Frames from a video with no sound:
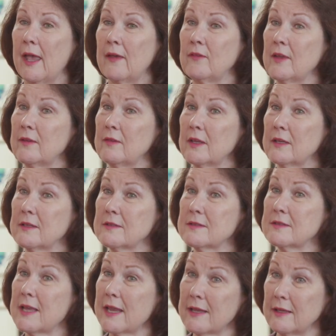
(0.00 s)
And then the
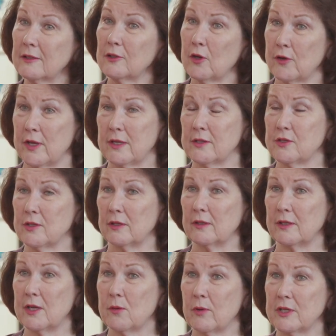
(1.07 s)
second learning
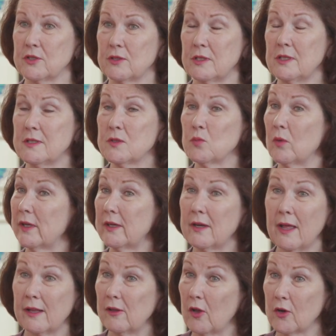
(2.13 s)
agility question is, what did
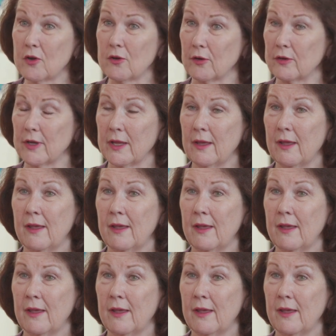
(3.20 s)
I learn?